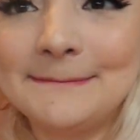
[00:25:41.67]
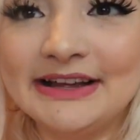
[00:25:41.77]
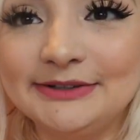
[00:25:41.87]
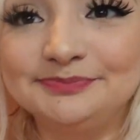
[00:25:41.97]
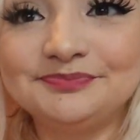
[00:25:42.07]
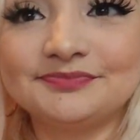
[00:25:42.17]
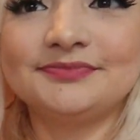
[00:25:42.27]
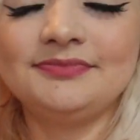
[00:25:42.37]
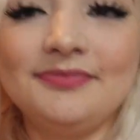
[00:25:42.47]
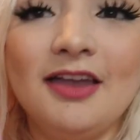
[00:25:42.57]
but
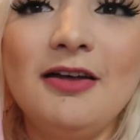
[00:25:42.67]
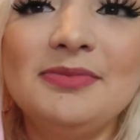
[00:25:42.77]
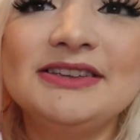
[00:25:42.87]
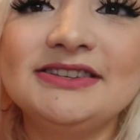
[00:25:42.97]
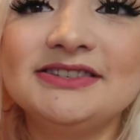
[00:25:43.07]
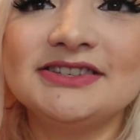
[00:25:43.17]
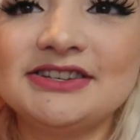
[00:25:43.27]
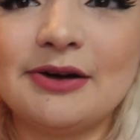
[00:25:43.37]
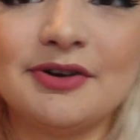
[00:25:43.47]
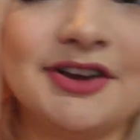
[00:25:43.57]
um this is the
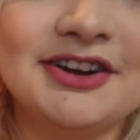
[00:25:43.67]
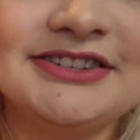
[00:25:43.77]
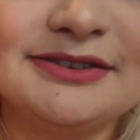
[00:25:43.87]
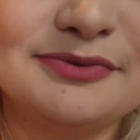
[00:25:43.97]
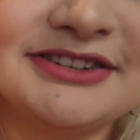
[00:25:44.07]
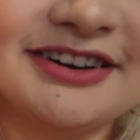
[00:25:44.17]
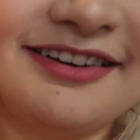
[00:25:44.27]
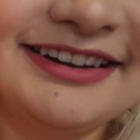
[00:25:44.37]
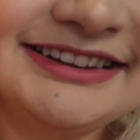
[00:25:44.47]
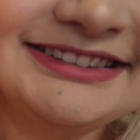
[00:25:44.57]
shower curtain which
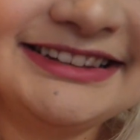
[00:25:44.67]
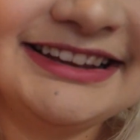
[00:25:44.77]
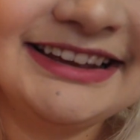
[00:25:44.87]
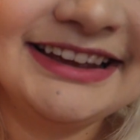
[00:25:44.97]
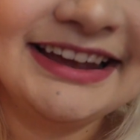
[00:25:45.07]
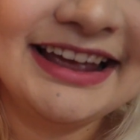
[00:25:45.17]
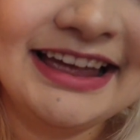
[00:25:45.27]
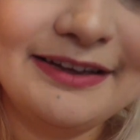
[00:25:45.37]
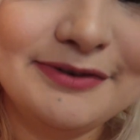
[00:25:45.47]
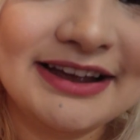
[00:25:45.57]
honestly
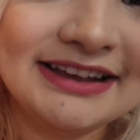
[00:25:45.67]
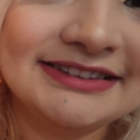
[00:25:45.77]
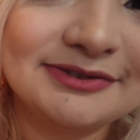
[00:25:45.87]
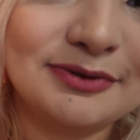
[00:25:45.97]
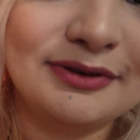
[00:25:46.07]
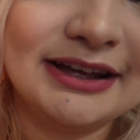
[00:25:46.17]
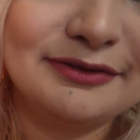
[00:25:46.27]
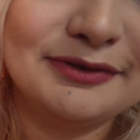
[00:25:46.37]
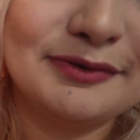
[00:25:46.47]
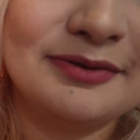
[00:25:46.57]
if you guys, oh, I
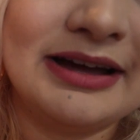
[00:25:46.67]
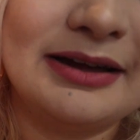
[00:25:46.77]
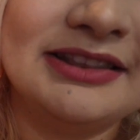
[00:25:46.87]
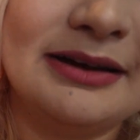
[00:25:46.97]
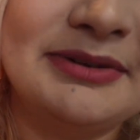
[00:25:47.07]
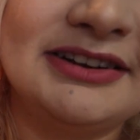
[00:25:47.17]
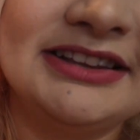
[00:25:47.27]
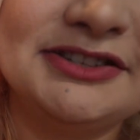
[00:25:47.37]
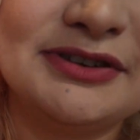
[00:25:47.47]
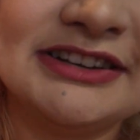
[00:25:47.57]
don't know. I, I, mean,
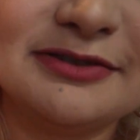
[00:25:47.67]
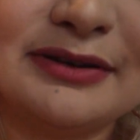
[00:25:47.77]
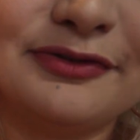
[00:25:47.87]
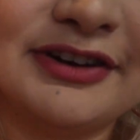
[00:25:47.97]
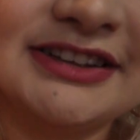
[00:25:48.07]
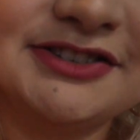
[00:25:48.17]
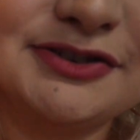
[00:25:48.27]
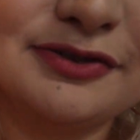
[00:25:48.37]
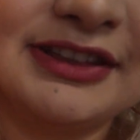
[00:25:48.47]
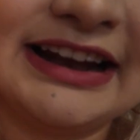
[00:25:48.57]
unless you guys are my friends,
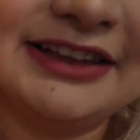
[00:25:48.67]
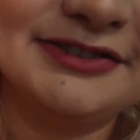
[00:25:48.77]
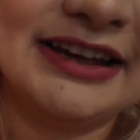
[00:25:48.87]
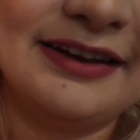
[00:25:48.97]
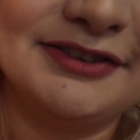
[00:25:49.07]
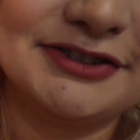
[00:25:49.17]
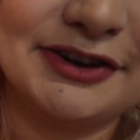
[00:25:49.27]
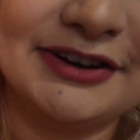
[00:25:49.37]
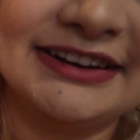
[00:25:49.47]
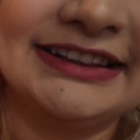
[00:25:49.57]
you know that I used to have this
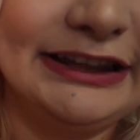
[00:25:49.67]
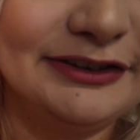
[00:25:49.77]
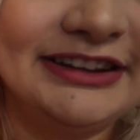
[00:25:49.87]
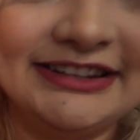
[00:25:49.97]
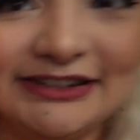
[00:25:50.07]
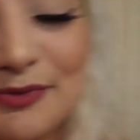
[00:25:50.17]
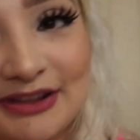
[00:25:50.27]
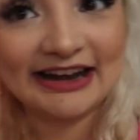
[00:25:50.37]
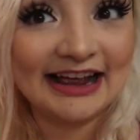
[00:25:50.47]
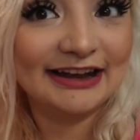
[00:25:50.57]
curtain. Literally, this is the
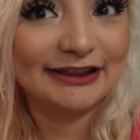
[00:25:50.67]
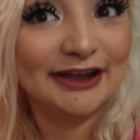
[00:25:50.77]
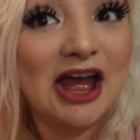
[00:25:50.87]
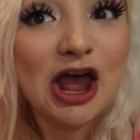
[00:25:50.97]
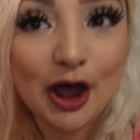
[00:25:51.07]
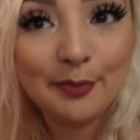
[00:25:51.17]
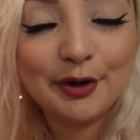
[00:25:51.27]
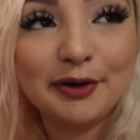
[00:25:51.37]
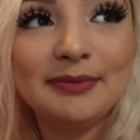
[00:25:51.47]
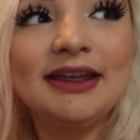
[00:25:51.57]
one that I had in the
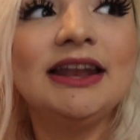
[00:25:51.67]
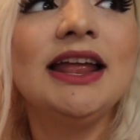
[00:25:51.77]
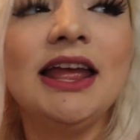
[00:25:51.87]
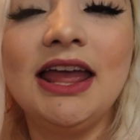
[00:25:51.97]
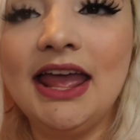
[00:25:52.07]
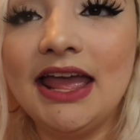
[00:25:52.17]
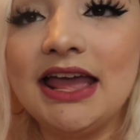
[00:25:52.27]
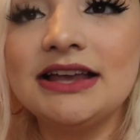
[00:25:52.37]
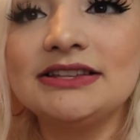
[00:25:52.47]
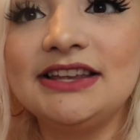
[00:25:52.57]
apartment.
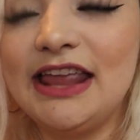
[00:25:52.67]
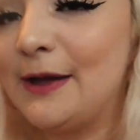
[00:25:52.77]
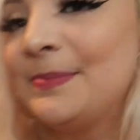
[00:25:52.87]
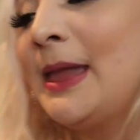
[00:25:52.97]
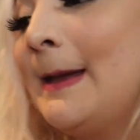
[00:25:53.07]
And yeah,